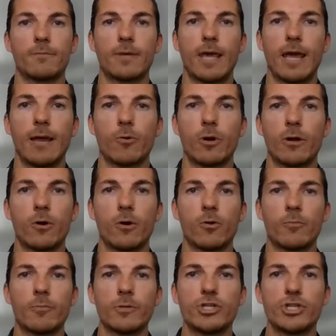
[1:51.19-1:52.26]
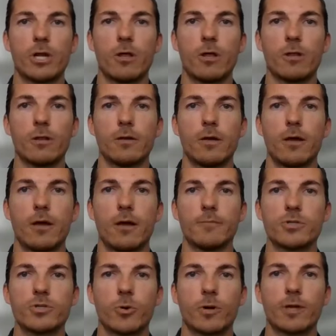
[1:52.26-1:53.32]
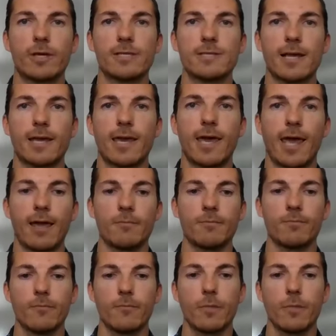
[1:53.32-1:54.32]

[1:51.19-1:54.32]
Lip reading: Gabriel or Michelle, as quickly as I can.